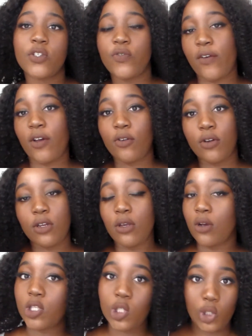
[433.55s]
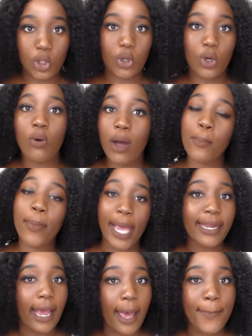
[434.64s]
to 500 because you don't know what
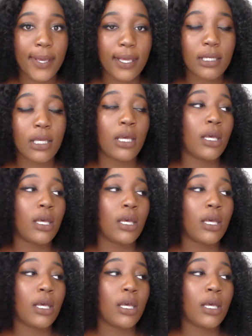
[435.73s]
might happen.